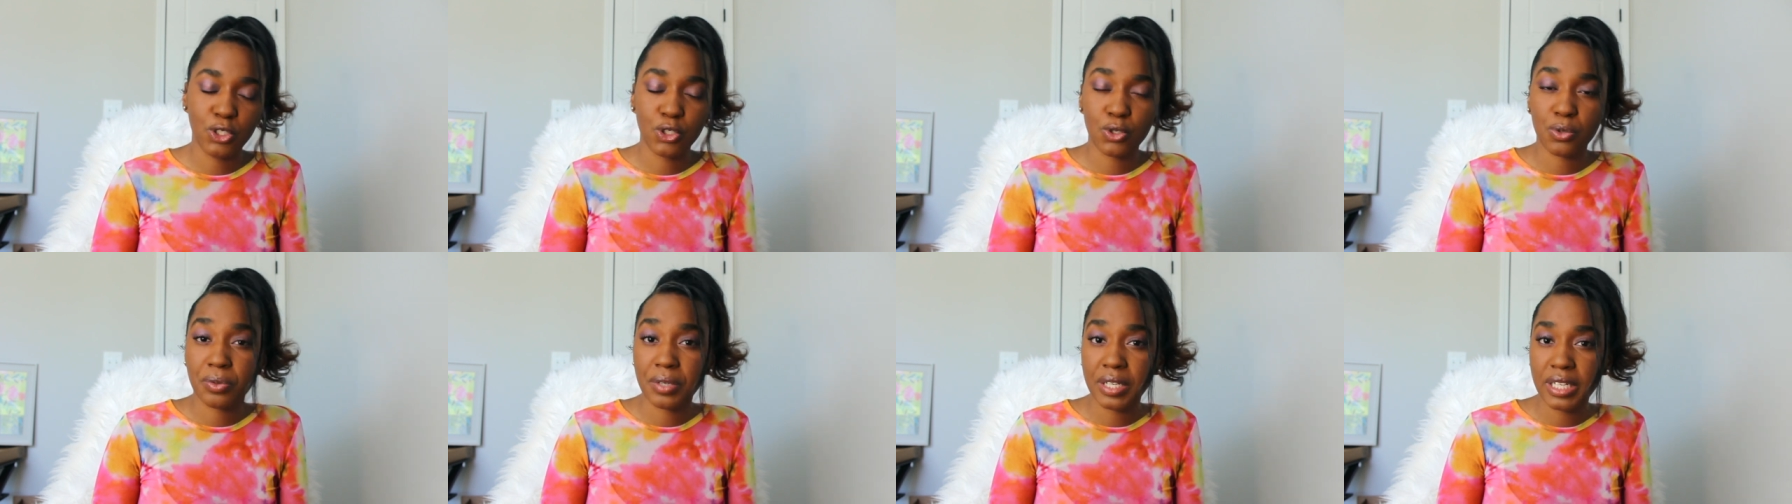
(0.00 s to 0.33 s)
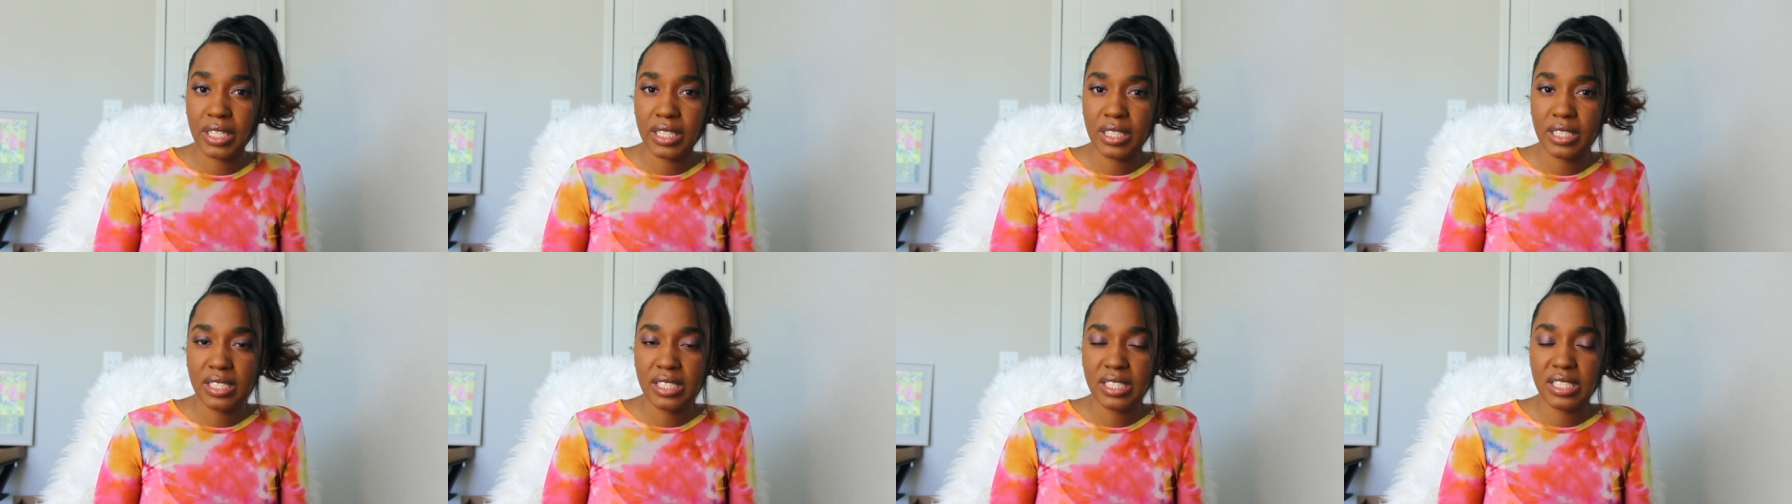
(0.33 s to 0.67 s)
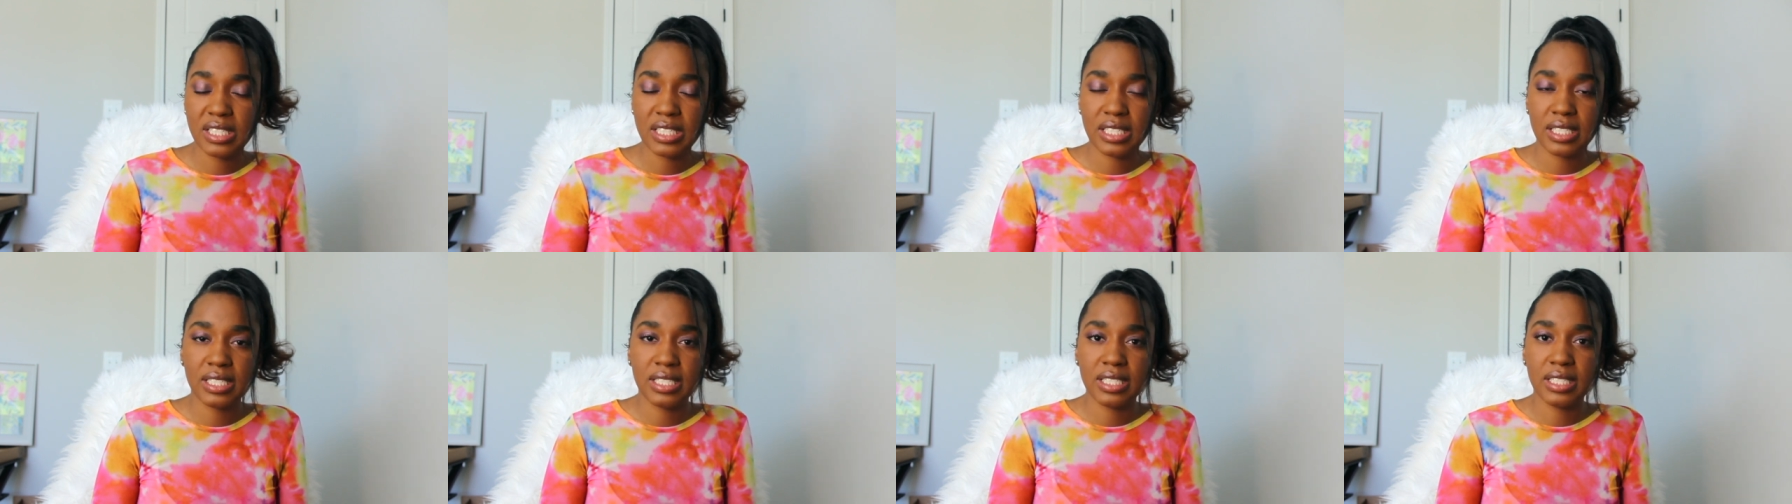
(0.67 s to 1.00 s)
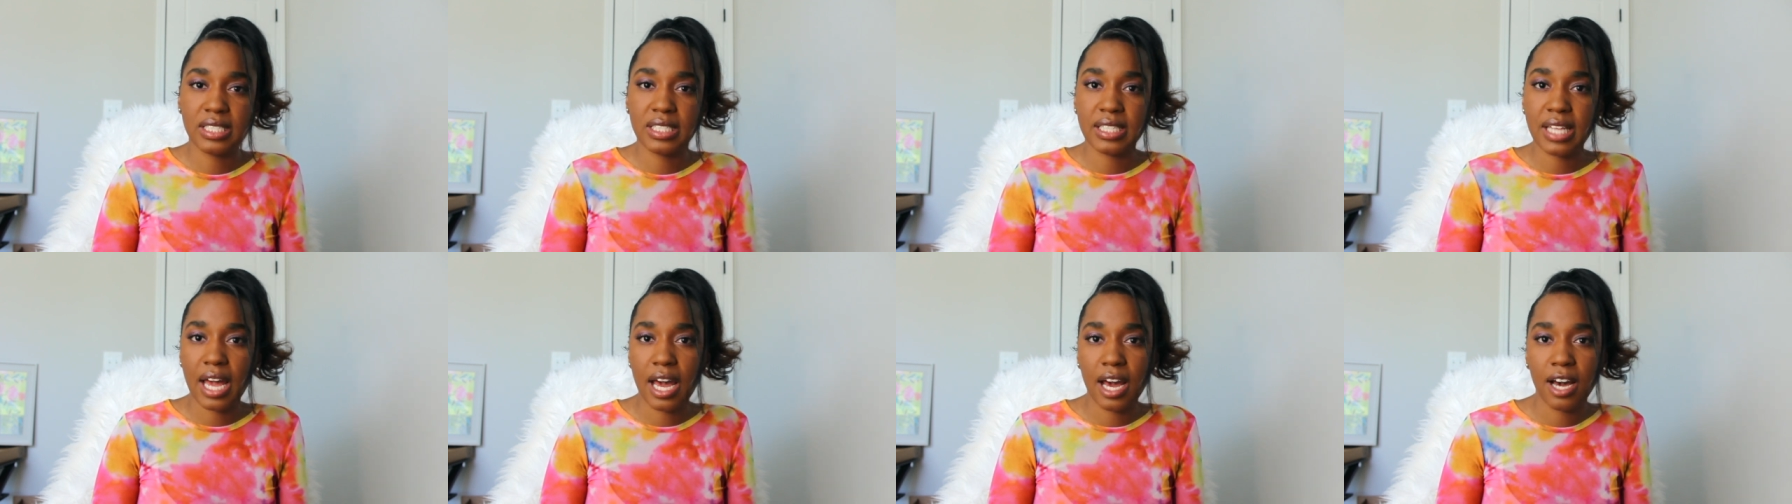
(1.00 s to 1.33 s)
trends and
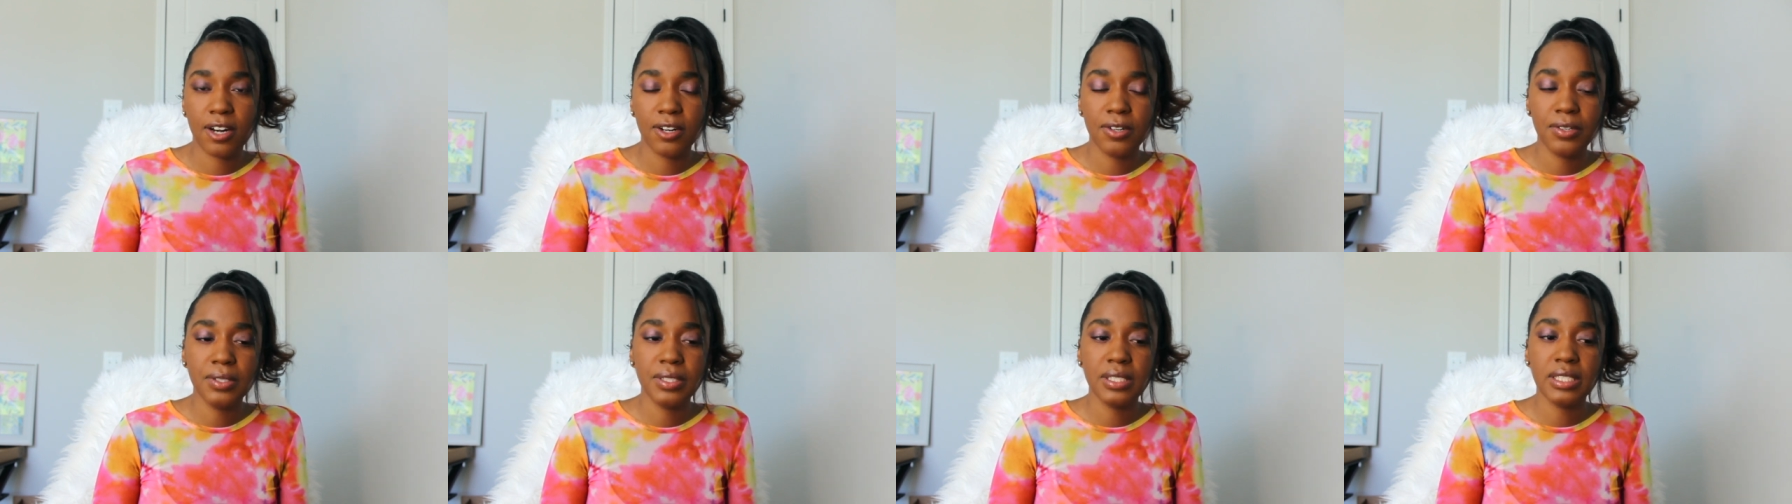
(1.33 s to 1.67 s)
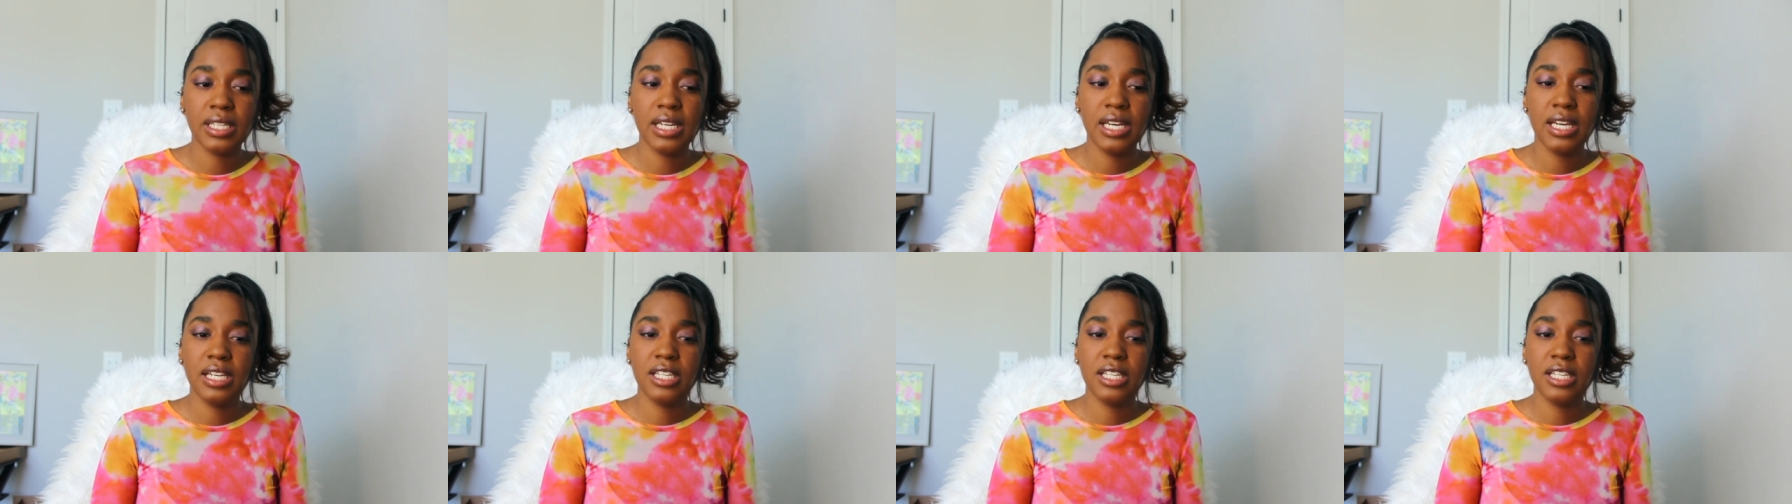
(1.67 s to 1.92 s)
styles.